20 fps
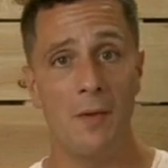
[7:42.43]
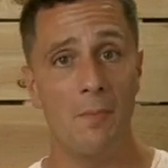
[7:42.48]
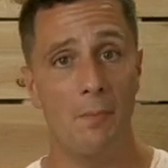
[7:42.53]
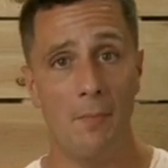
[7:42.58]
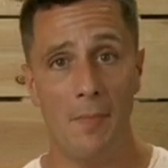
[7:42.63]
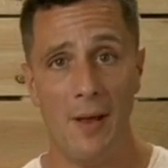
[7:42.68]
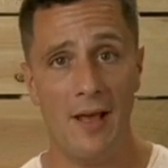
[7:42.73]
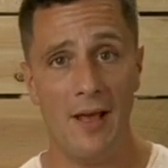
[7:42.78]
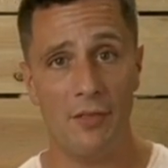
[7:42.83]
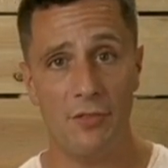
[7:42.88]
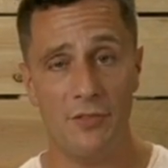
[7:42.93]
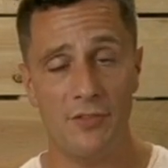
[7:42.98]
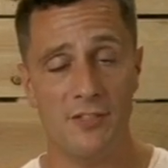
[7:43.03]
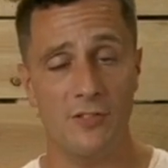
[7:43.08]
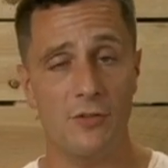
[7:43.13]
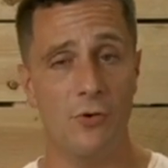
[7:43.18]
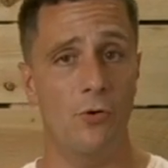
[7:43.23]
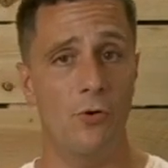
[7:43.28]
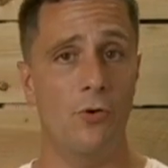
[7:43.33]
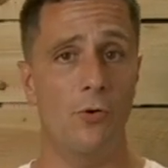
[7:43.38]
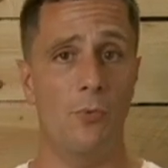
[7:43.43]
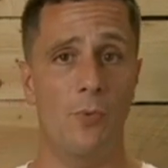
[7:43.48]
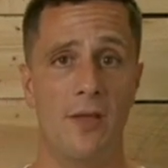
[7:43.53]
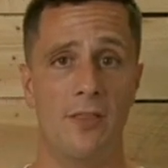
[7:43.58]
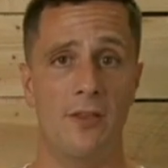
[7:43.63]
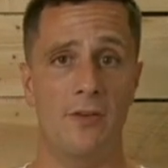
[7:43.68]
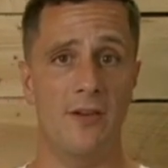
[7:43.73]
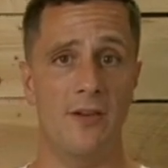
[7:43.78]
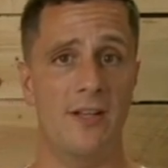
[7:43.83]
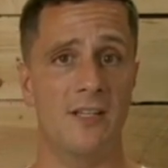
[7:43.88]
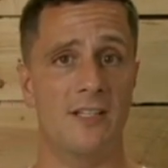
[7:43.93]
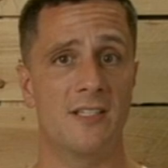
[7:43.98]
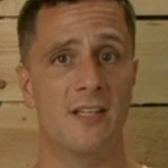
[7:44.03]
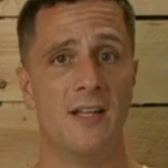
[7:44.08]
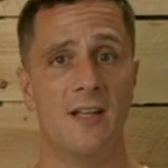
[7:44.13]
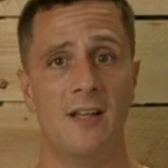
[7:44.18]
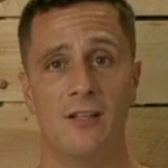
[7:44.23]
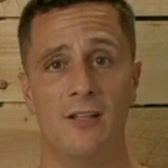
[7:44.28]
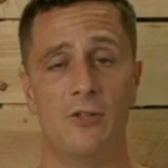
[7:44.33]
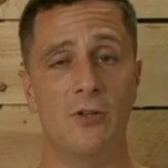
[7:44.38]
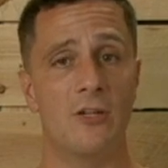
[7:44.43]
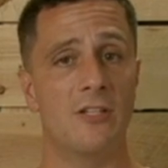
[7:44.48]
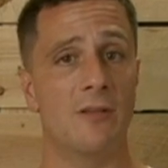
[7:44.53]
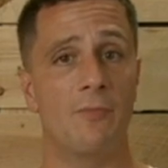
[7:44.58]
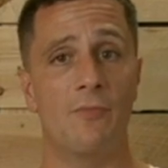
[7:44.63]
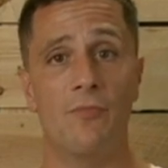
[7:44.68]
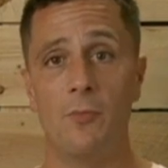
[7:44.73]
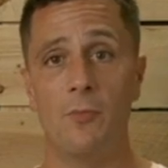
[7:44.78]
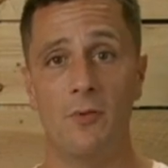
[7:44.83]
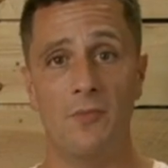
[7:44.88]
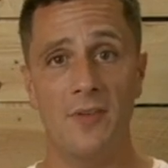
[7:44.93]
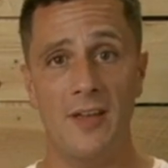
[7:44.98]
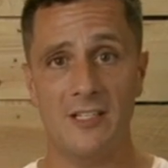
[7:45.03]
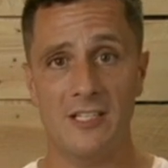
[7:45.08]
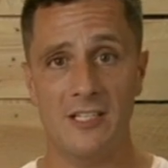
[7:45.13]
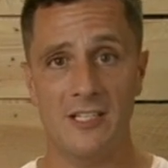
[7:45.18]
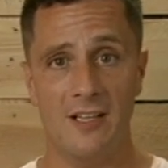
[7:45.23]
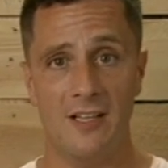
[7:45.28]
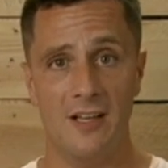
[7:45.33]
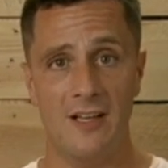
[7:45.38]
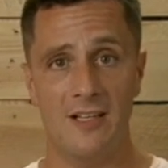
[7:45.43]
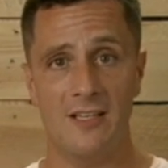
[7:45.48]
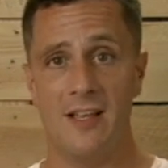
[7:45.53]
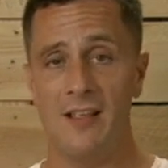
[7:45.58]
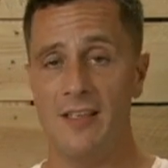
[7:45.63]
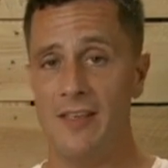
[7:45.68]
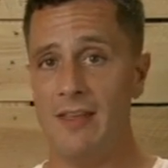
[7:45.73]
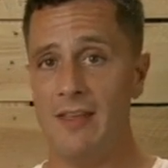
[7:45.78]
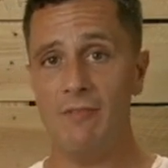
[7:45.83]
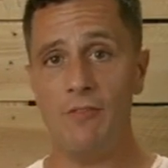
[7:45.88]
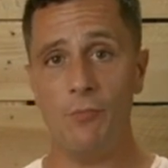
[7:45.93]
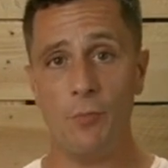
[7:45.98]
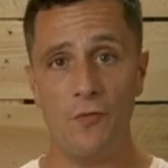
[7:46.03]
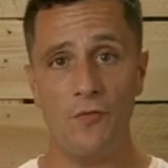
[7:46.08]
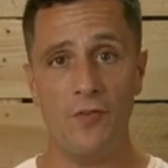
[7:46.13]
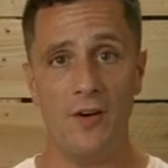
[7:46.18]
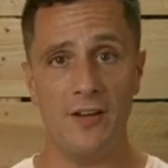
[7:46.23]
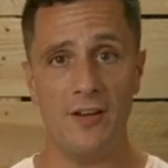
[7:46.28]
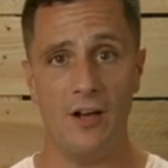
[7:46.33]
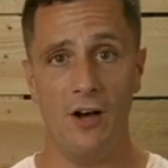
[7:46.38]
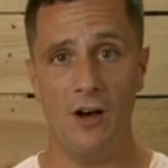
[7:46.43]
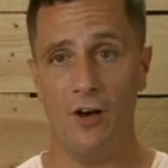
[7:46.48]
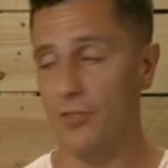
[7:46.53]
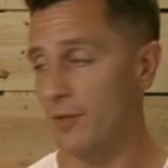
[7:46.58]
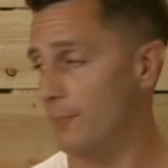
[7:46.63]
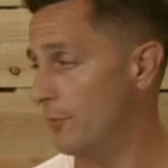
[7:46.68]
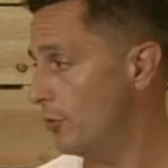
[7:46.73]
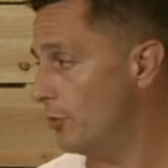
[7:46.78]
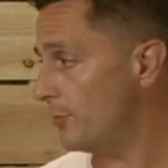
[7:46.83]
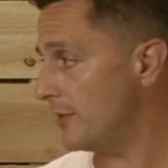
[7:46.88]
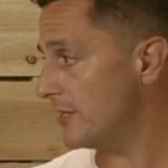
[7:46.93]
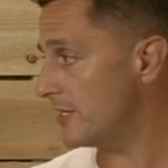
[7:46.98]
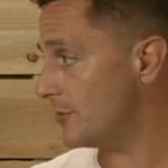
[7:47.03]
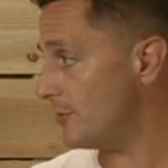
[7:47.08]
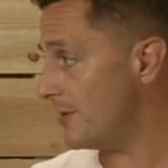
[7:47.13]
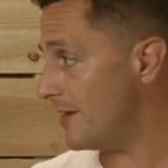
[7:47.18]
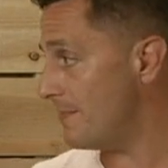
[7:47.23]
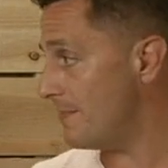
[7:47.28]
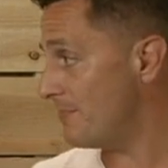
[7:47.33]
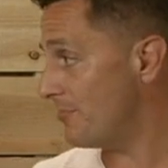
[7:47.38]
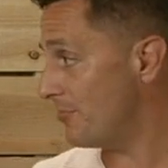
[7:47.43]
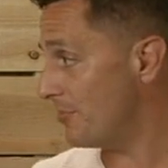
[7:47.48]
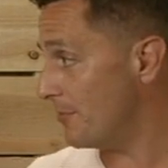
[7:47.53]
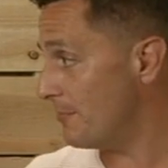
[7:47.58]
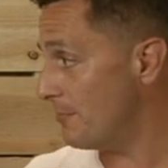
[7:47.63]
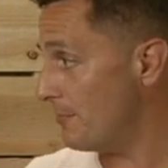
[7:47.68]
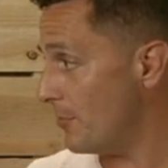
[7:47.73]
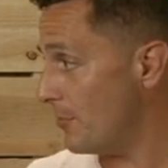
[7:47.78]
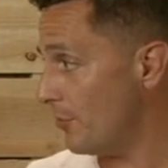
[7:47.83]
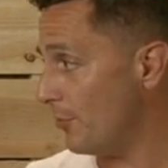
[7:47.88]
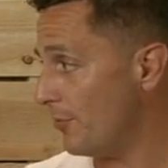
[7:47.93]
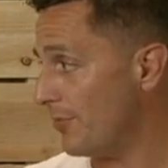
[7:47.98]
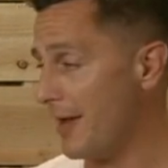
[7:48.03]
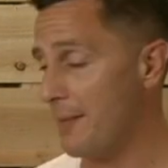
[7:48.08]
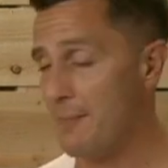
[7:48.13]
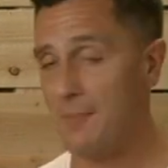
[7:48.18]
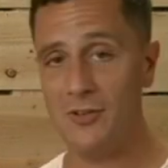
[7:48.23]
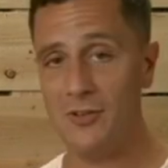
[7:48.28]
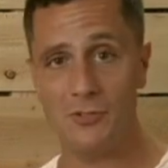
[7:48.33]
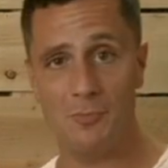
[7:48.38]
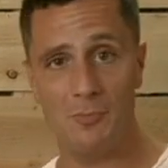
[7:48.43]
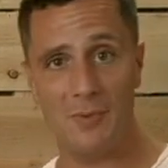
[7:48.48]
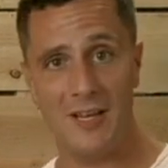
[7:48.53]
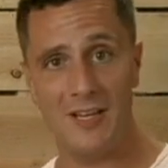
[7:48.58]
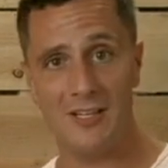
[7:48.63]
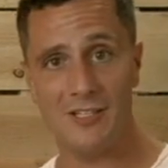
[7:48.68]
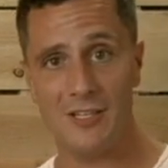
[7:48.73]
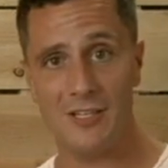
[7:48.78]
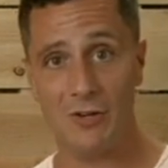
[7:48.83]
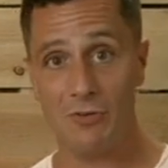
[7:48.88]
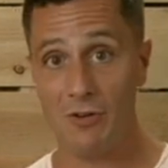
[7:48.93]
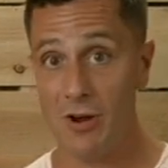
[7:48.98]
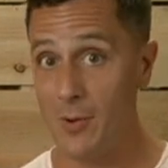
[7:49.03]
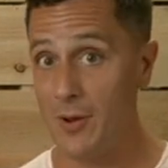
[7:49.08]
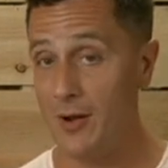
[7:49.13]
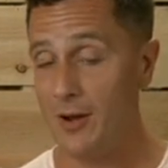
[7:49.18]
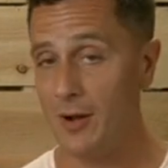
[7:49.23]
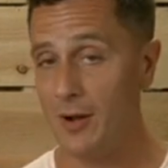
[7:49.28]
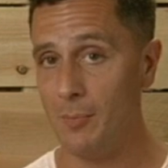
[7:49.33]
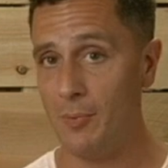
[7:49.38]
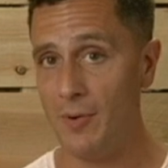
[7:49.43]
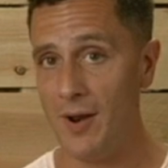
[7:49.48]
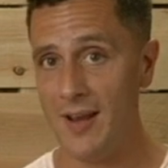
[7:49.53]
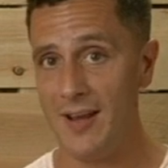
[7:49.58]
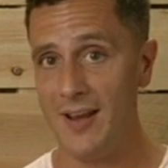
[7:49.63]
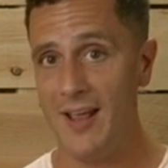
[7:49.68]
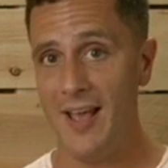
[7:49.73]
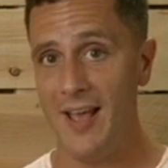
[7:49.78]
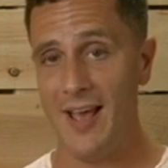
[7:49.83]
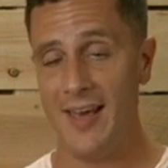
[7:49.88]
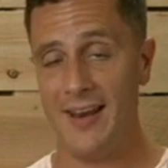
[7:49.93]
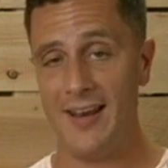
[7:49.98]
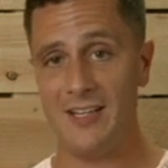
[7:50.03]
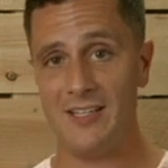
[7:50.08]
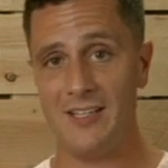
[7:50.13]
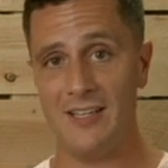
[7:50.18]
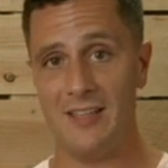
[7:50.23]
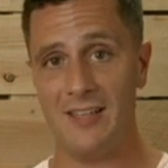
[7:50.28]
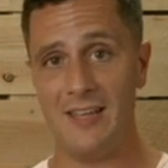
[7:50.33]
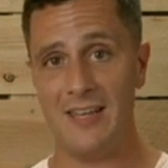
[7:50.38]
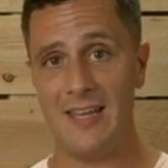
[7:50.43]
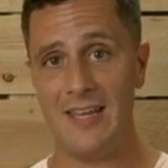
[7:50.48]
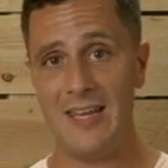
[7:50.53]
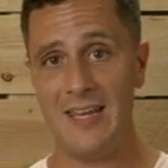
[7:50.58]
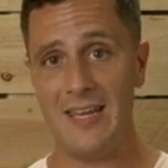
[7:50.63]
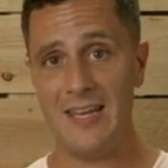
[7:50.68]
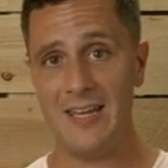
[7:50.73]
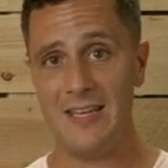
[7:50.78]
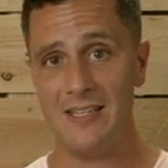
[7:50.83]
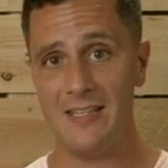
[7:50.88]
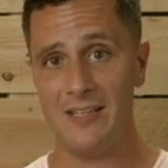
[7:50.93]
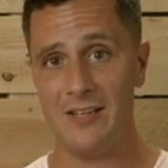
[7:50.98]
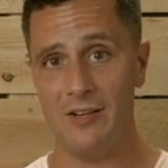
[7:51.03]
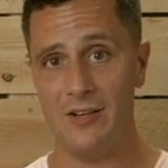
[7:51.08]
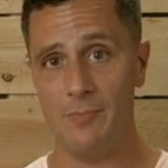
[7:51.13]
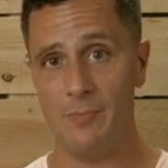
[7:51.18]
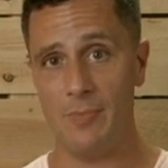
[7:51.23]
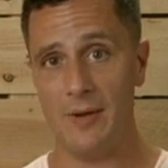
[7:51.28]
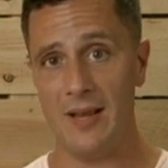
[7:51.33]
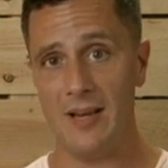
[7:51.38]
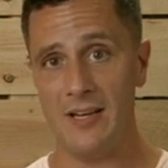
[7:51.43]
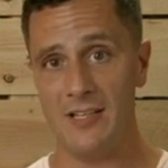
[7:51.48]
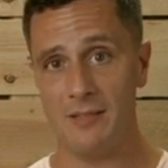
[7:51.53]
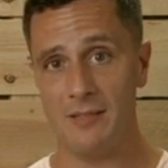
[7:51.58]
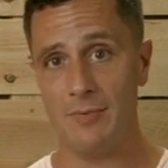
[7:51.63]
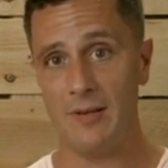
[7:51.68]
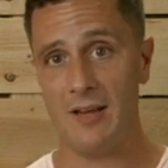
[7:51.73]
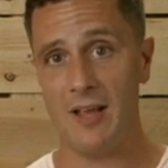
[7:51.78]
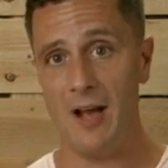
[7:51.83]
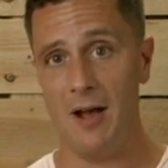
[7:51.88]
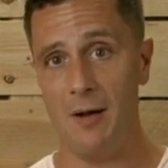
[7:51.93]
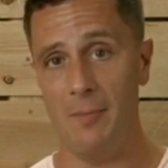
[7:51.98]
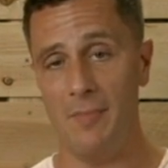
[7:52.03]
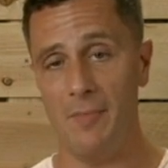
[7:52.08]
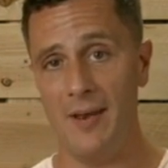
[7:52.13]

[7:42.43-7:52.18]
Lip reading: maths or whether it's doing some form of exercise, even if we find it hard, the more we do it, the more that muscle begins to grow in our brain and actually the easier it begins to become.